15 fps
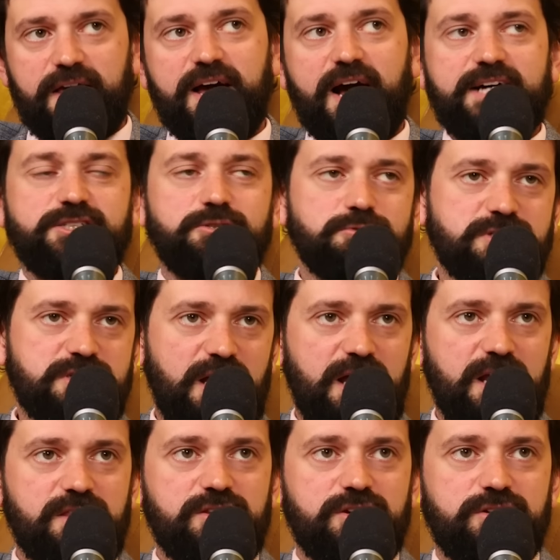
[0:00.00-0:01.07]
as you were
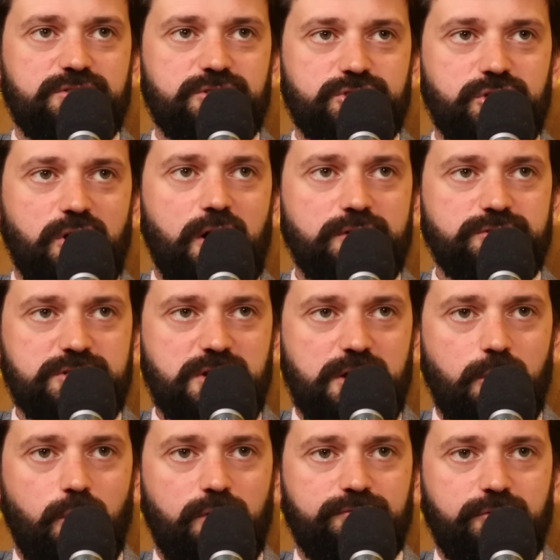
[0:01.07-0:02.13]
saying, the Shah does a
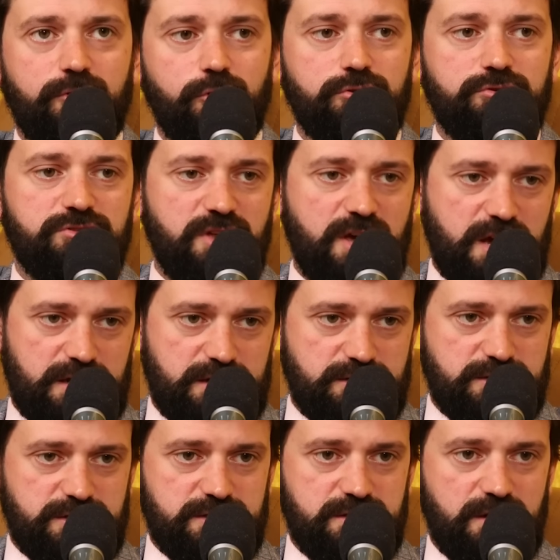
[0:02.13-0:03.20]
lot of good
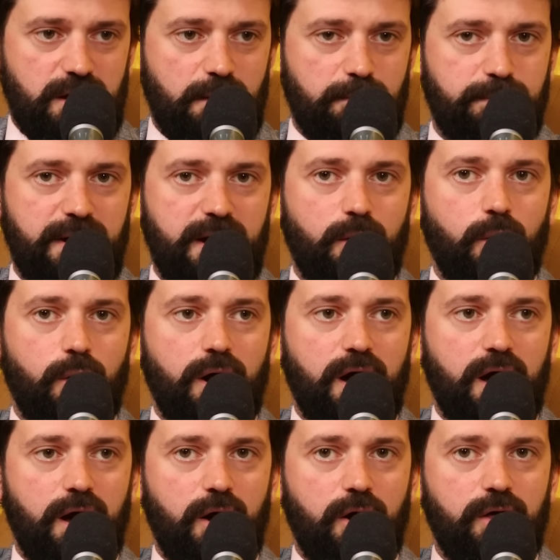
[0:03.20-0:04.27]
things, but
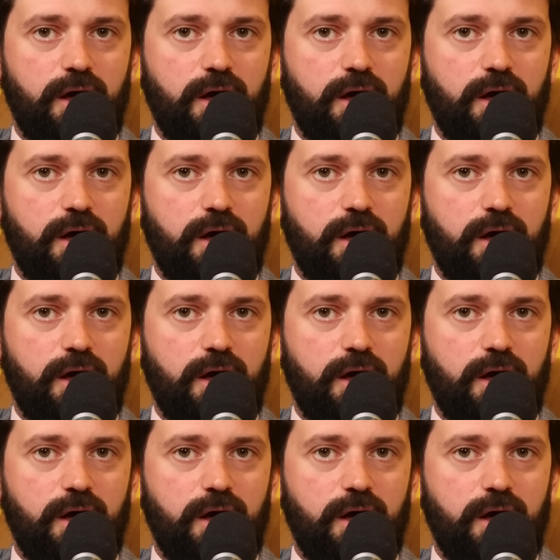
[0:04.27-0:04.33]
I